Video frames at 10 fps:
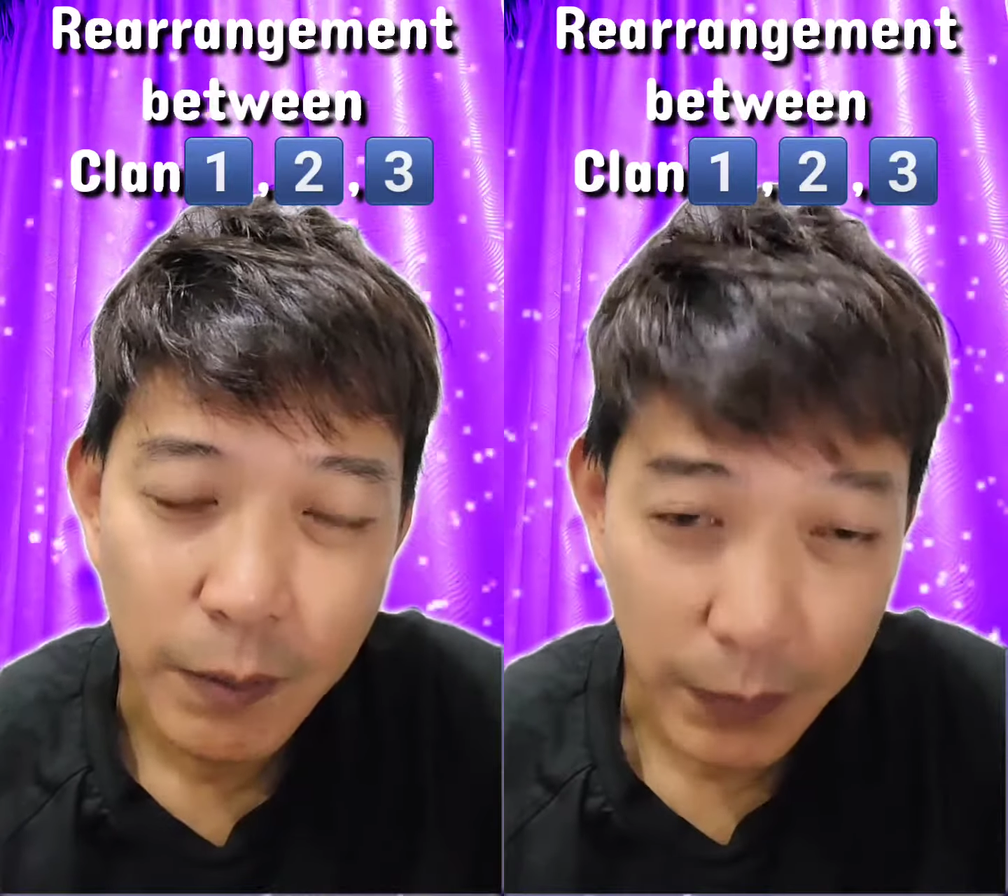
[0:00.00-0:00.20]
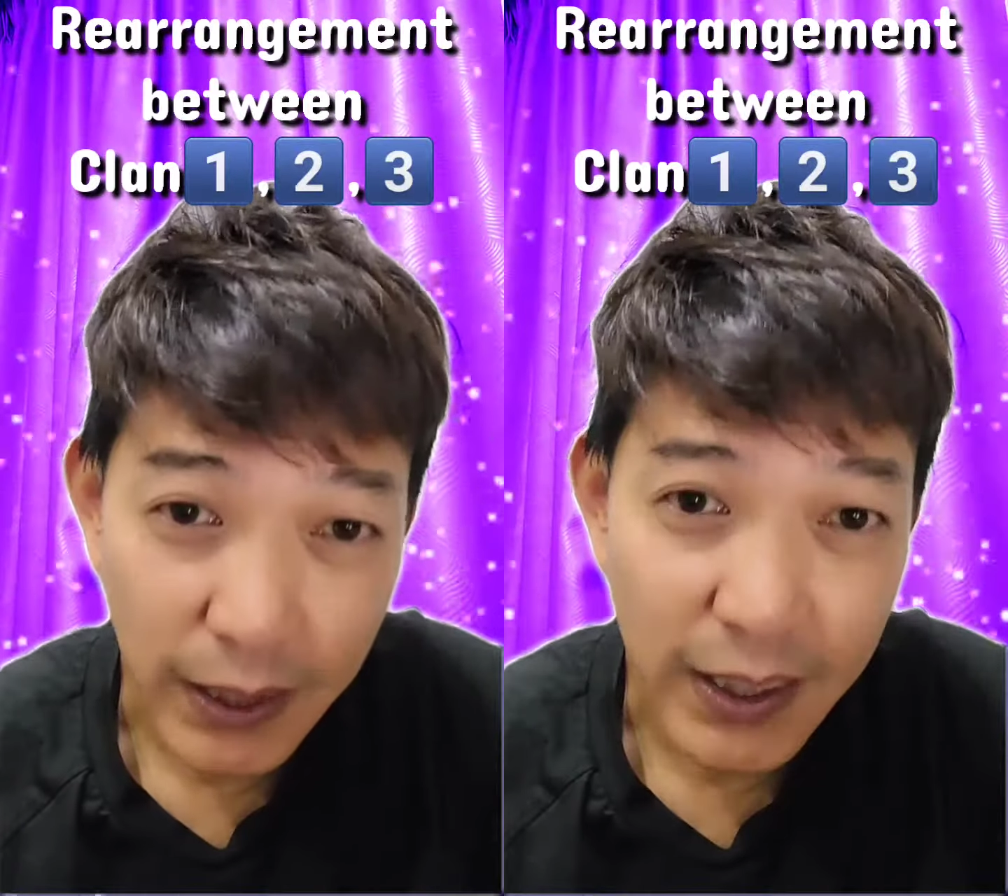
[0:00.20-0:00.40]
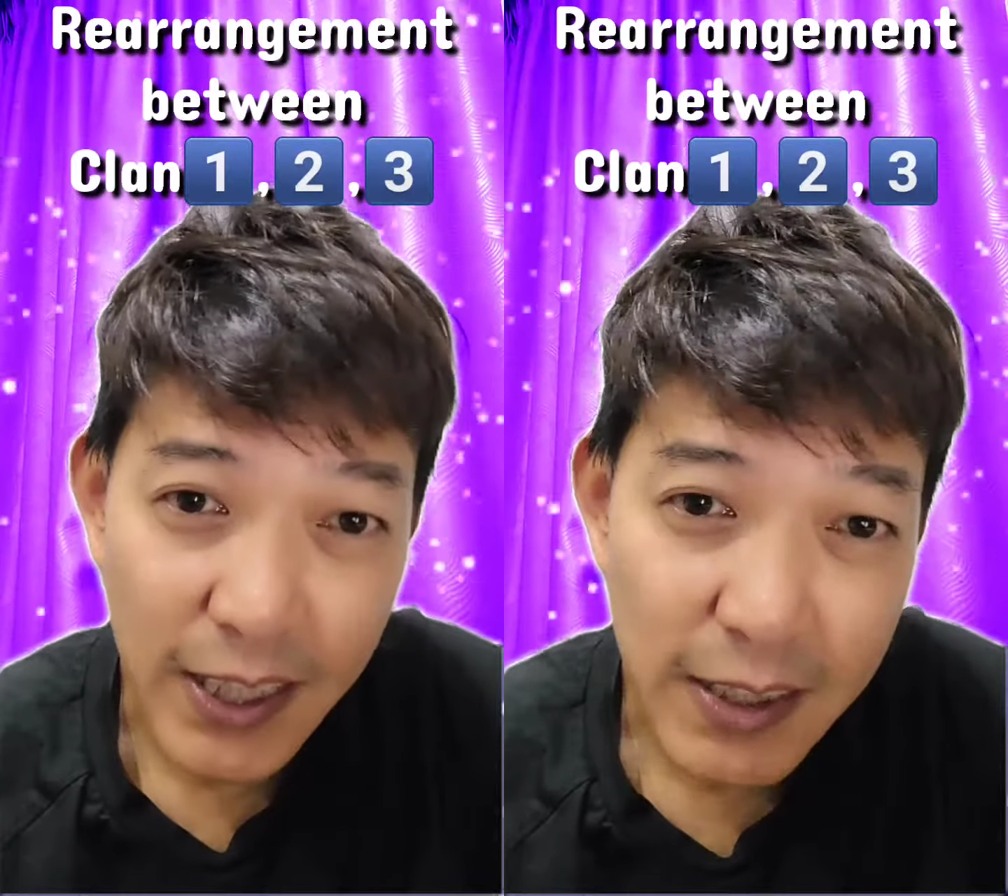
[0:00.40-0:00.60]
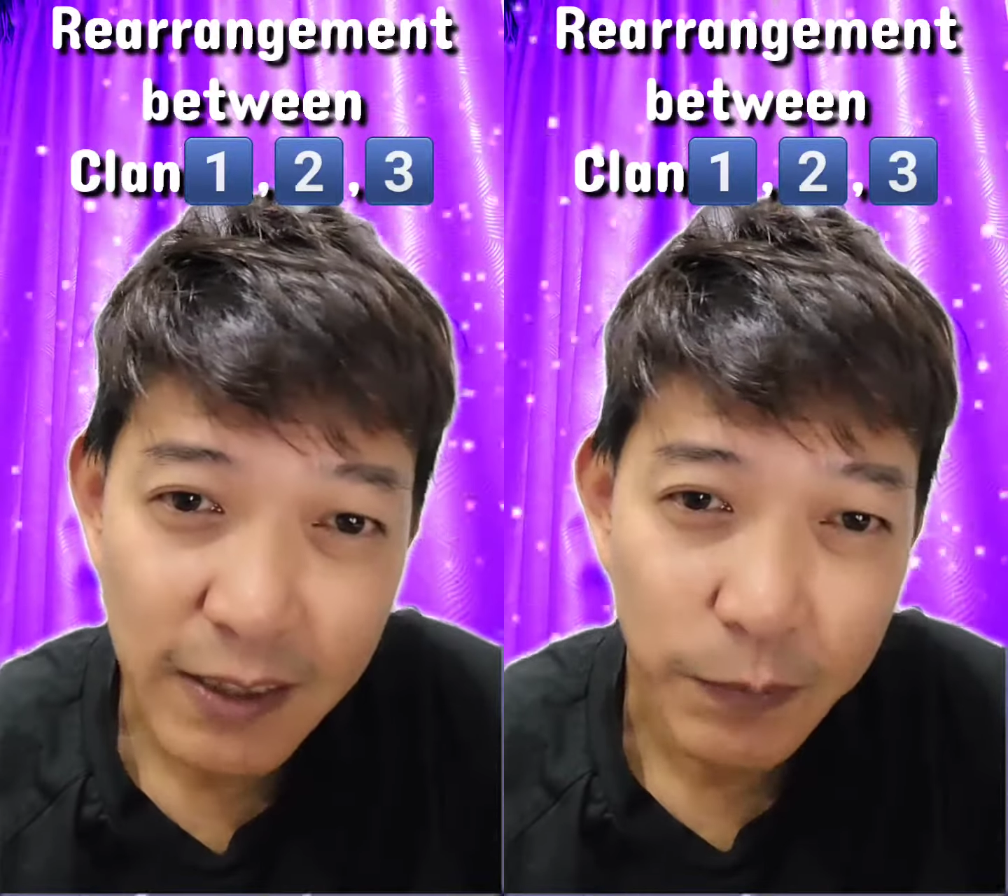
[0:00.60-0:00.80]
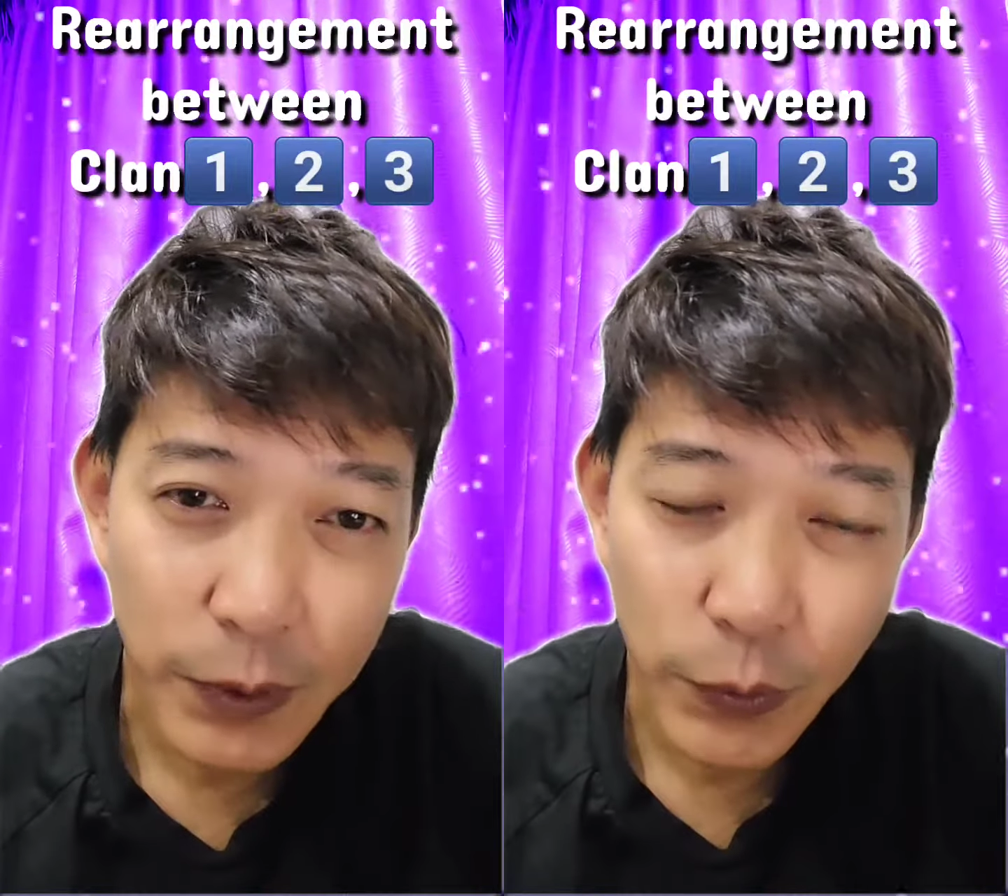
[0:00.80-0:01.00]

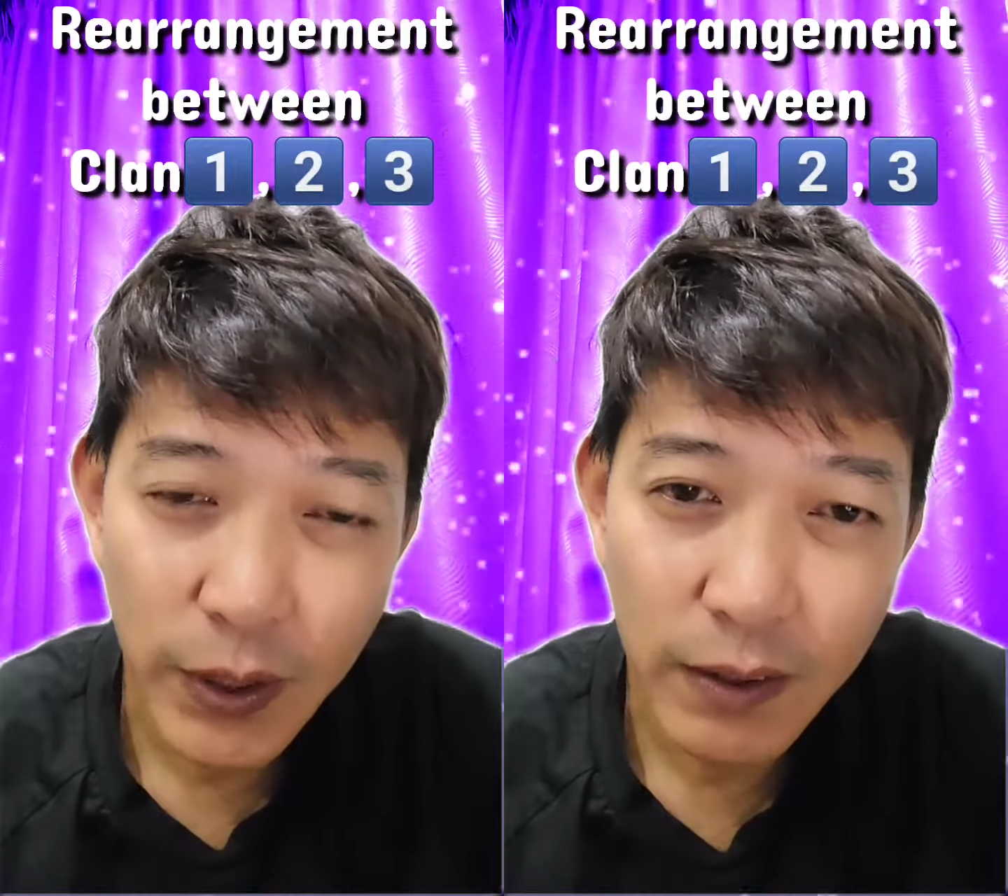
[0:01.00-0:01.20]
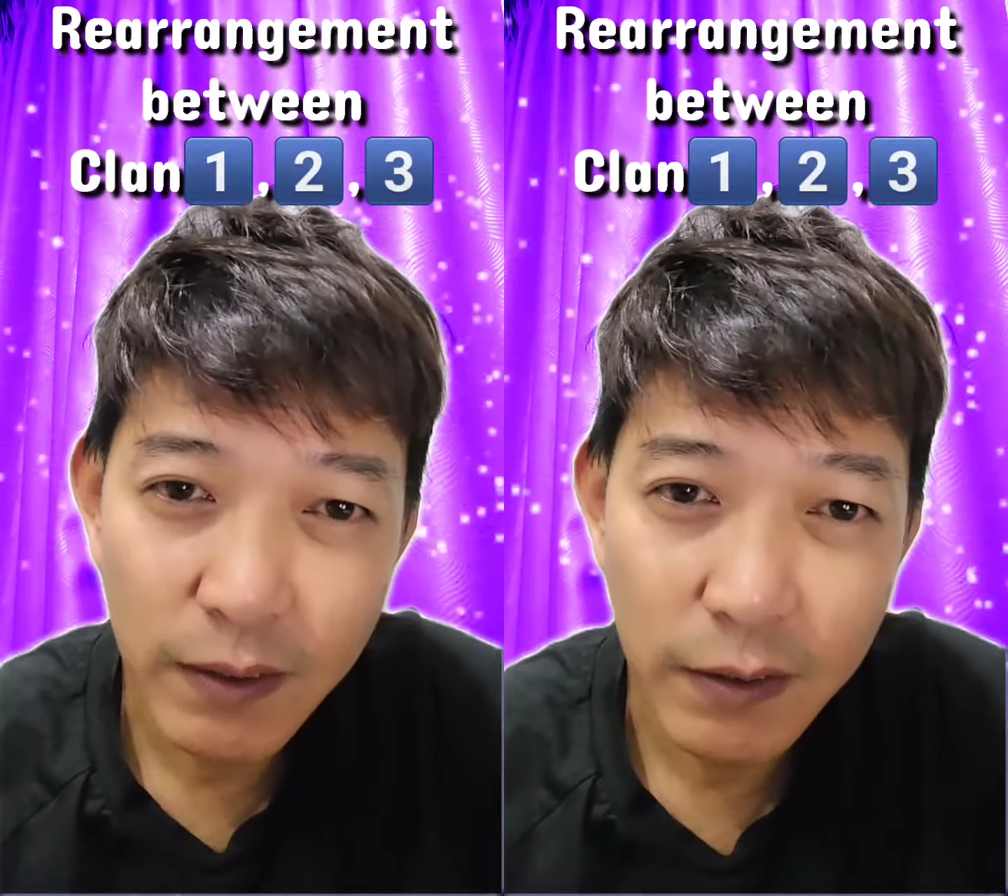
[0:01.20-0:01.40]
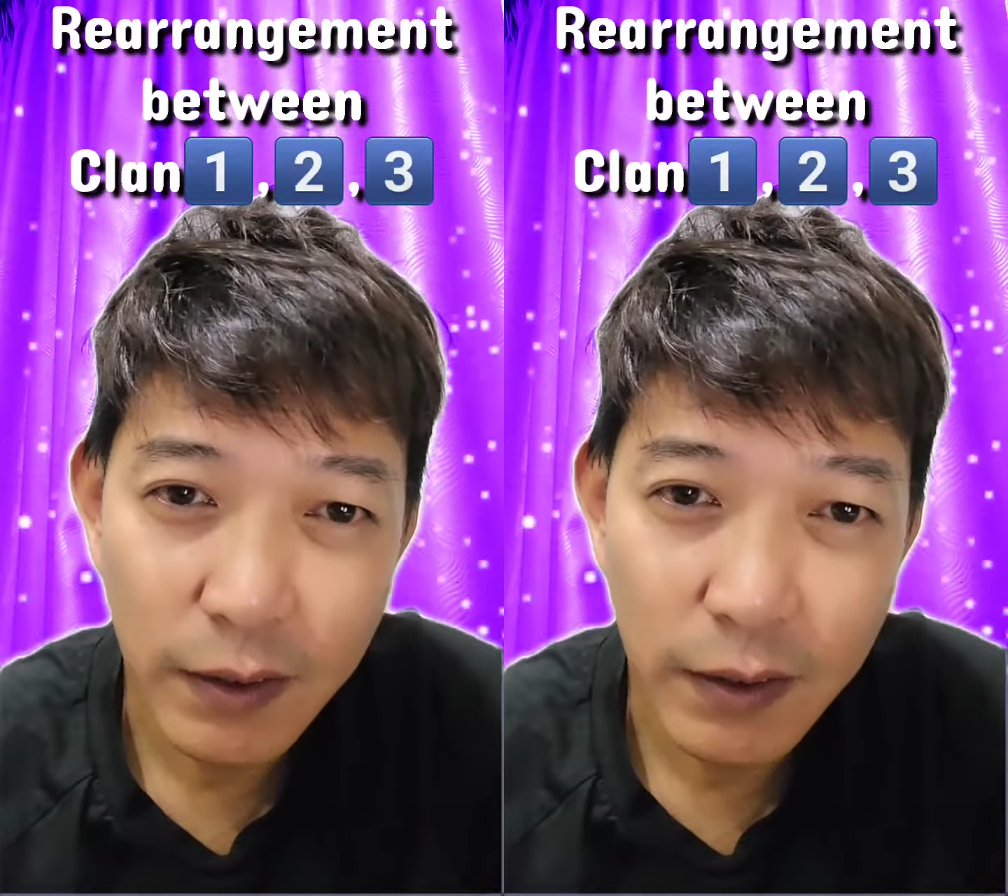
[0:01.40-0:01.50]
players between